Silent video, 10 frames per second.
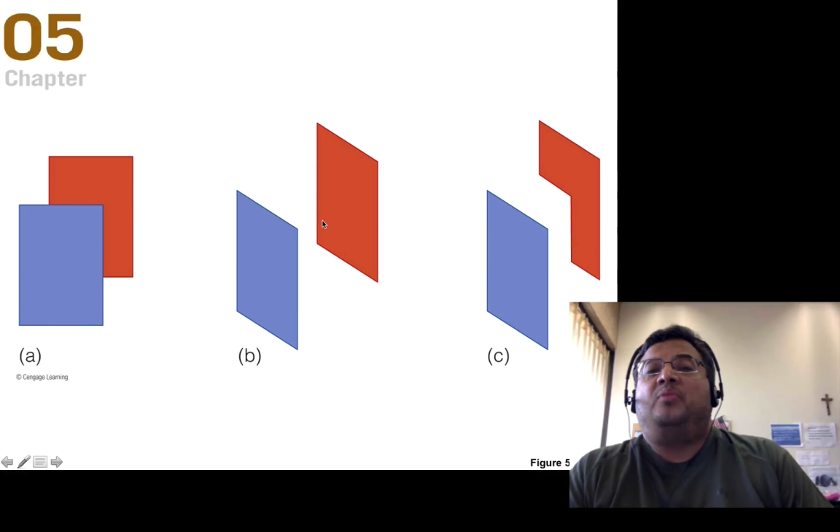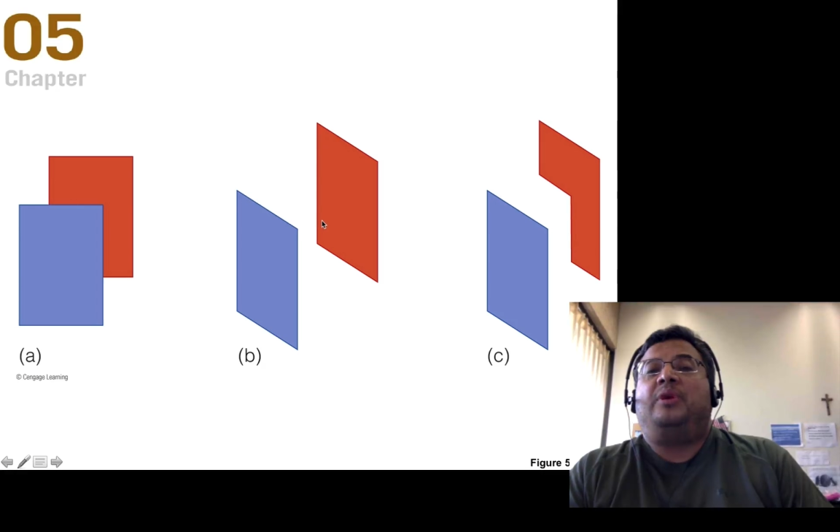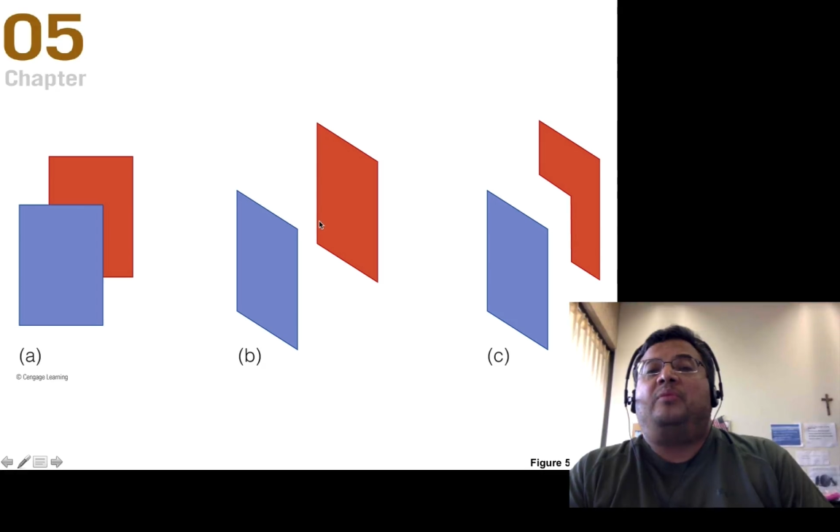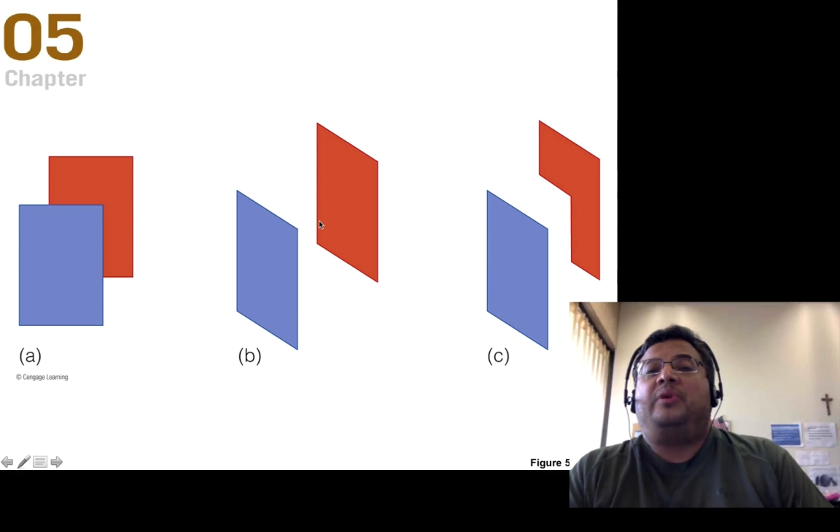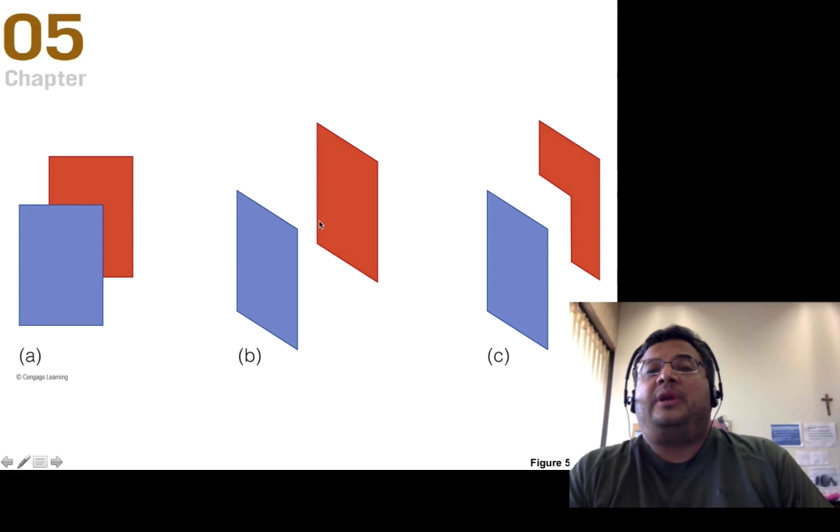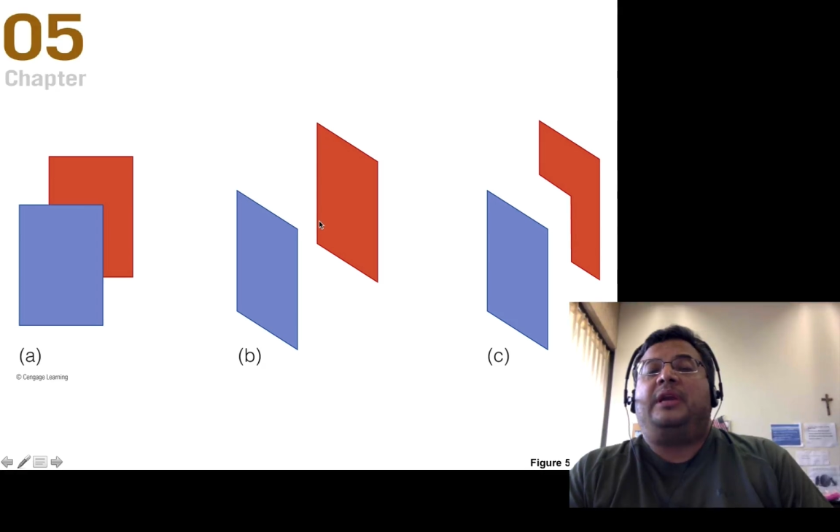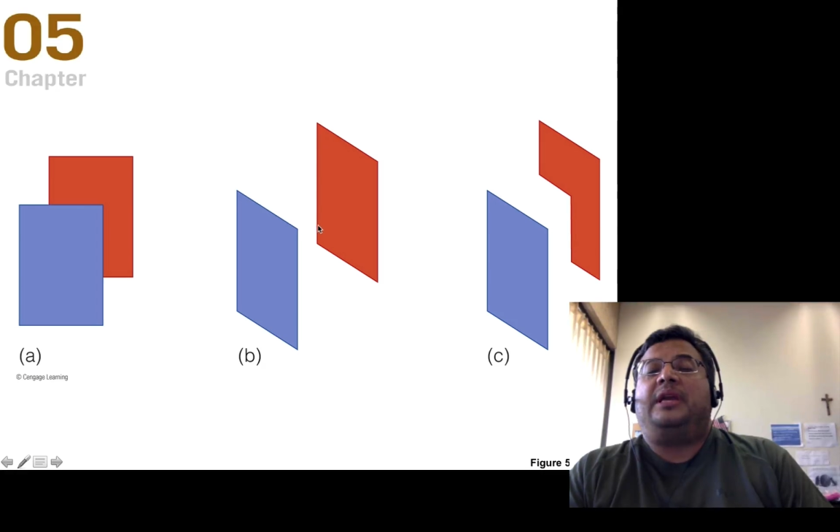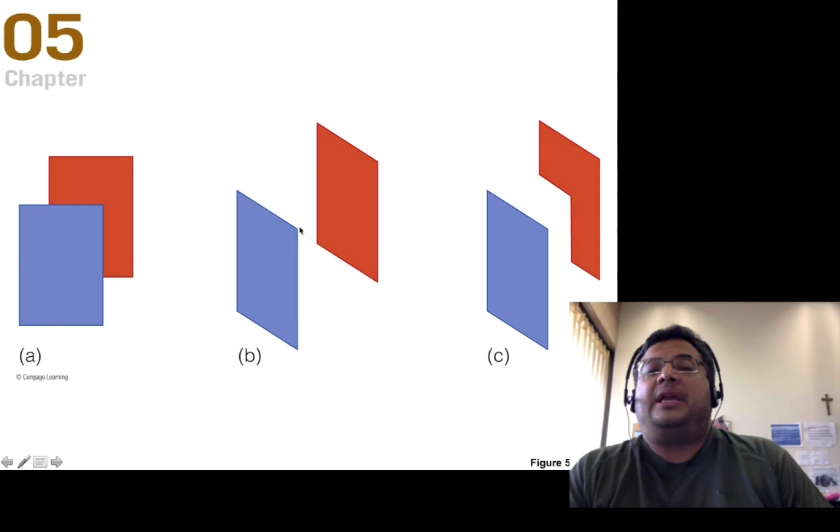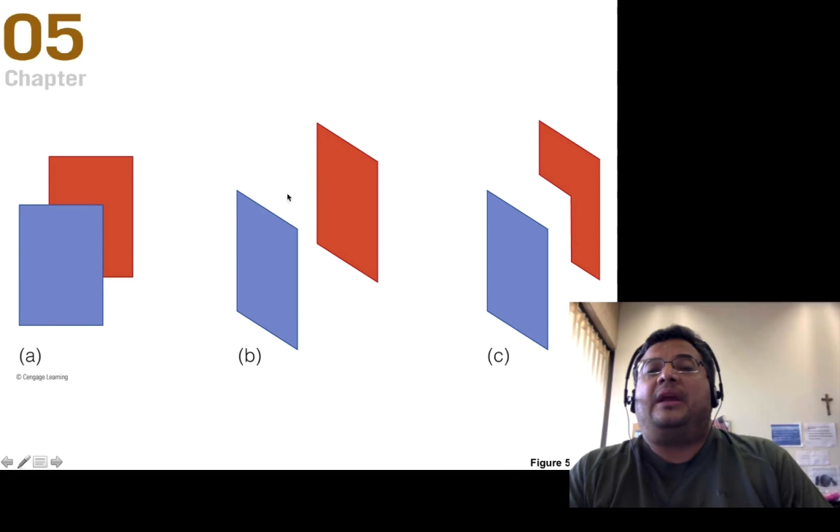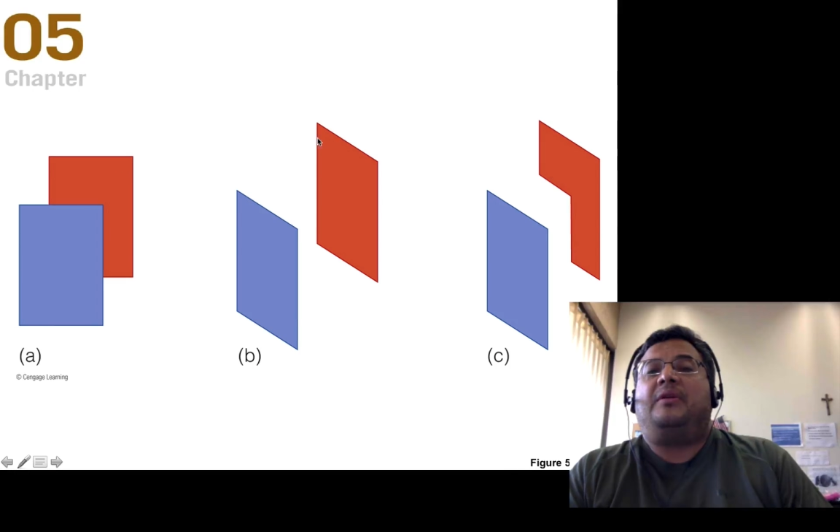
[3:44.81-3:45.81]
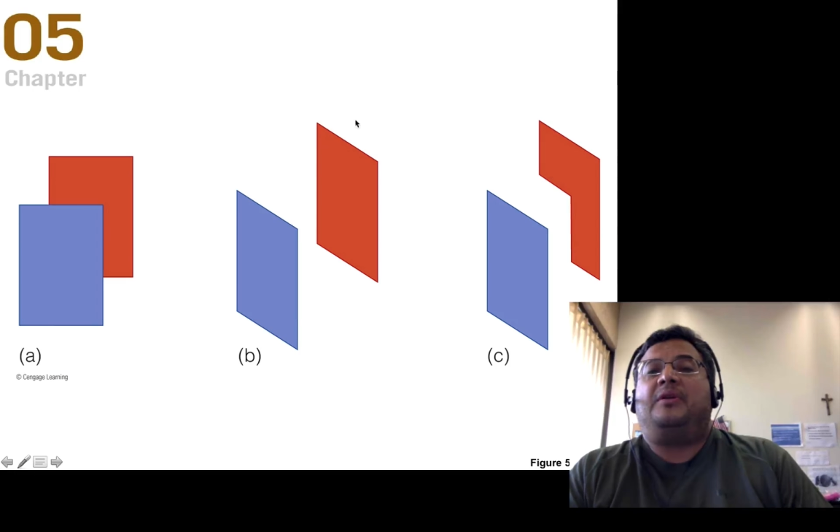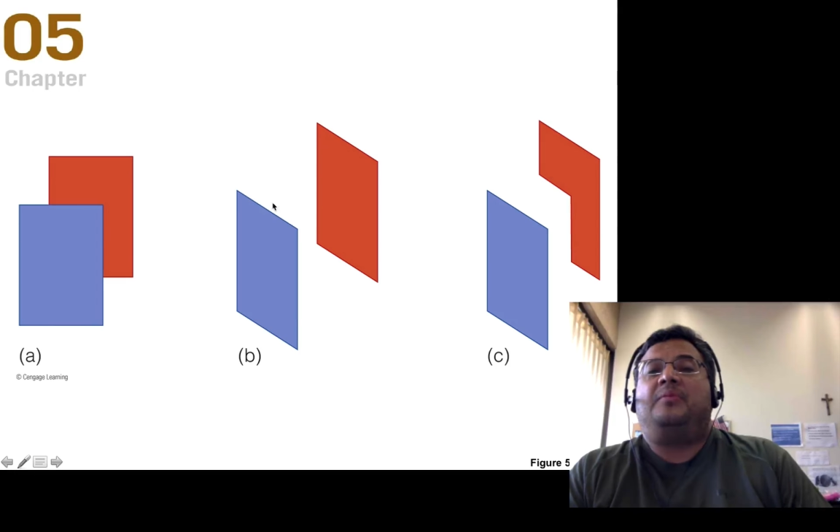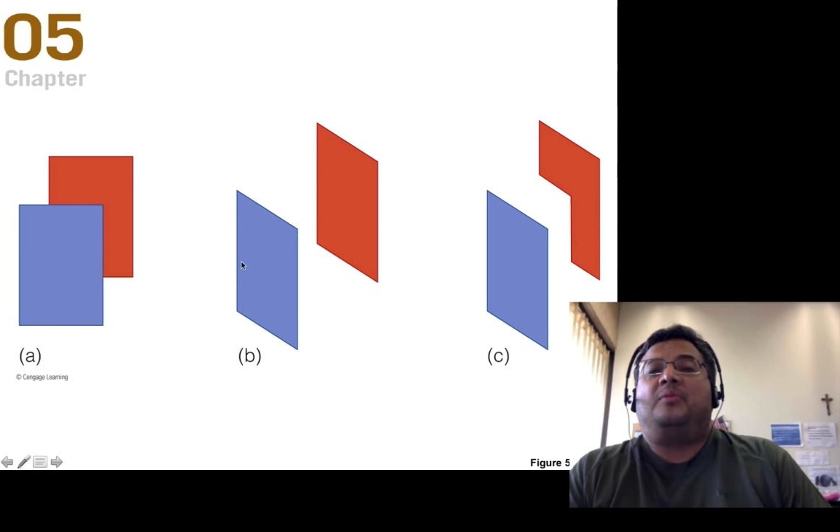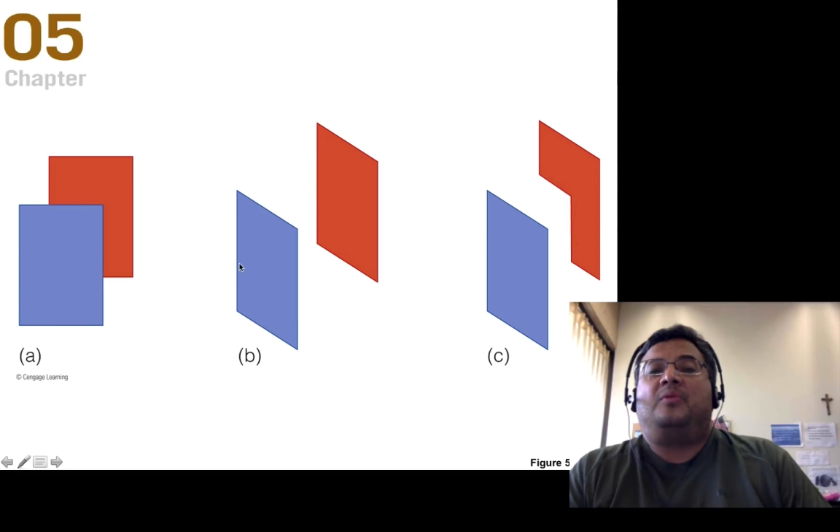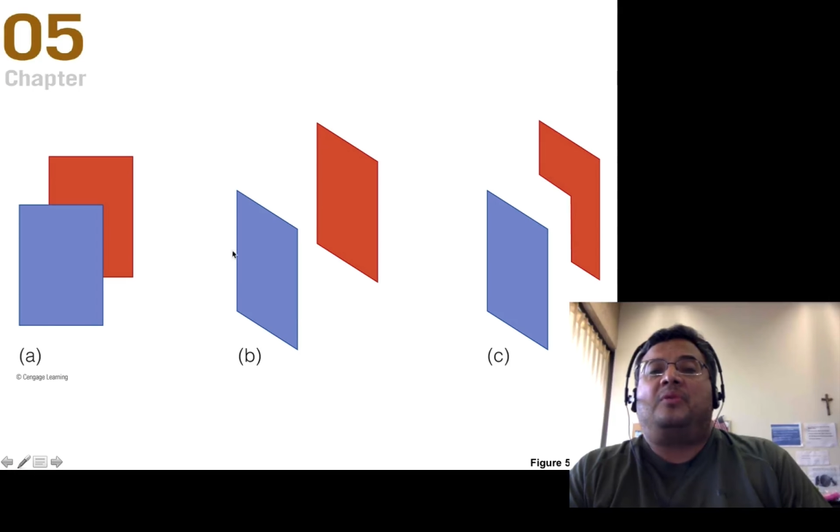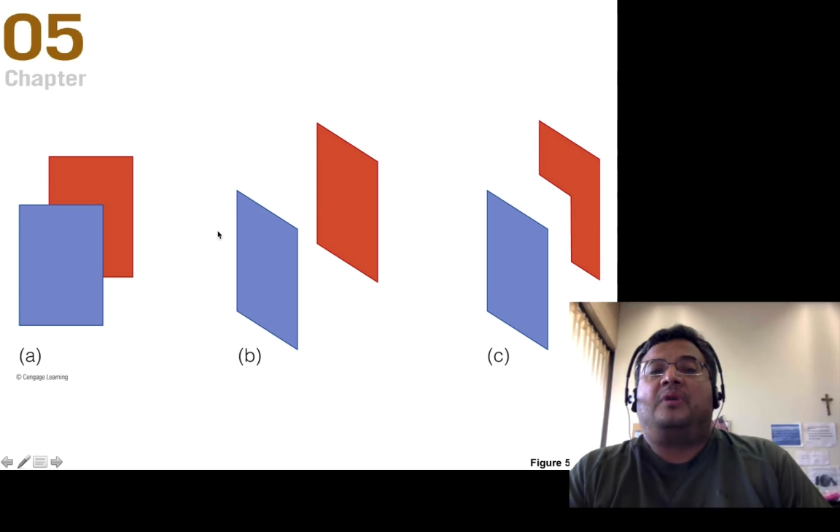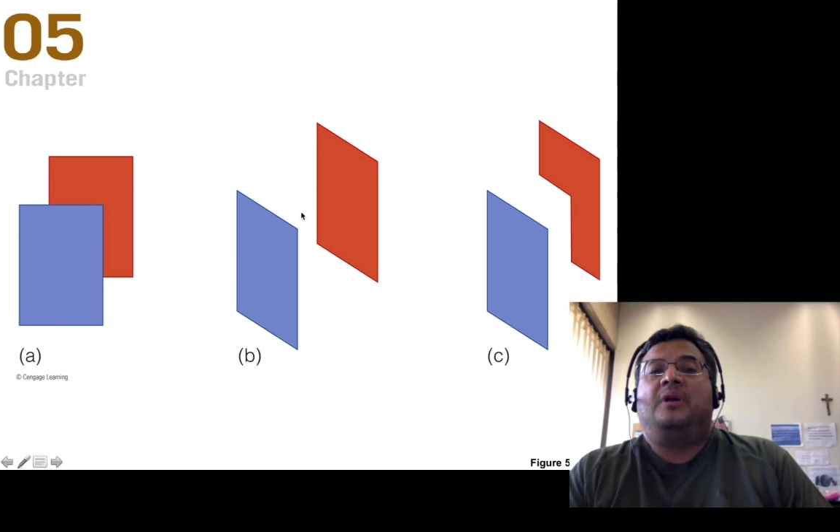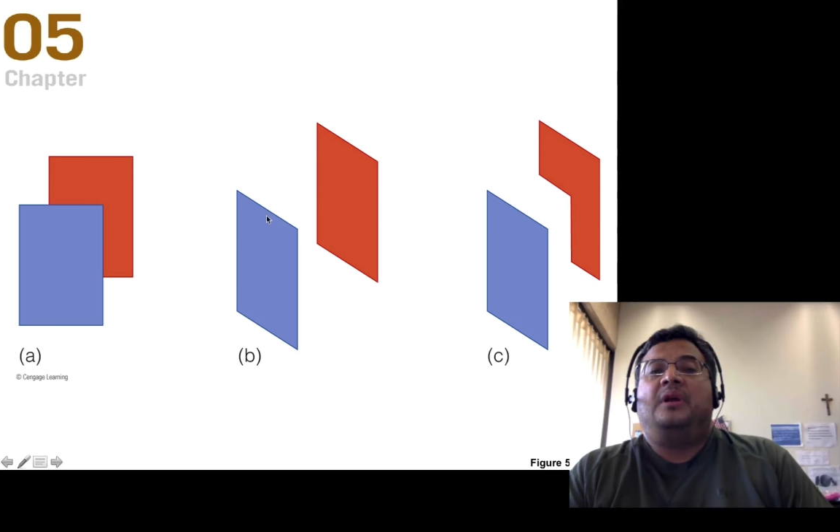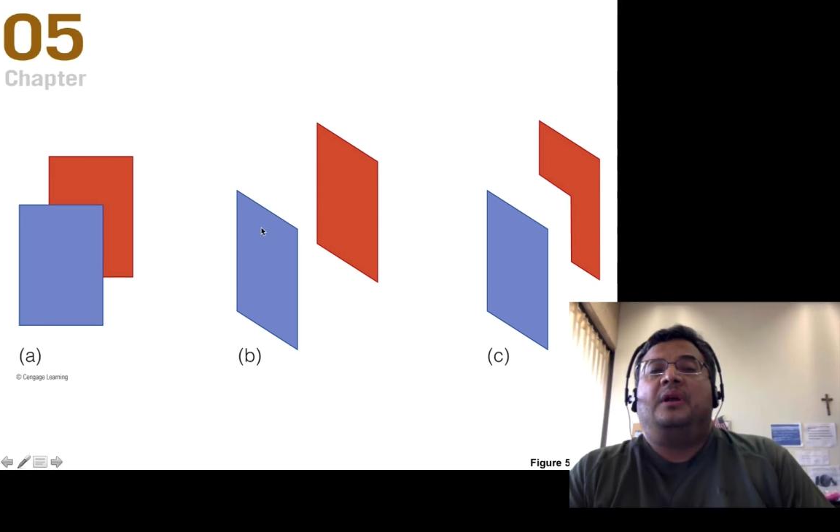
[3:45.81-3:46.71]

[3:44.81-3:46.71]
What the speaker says: We encounter more.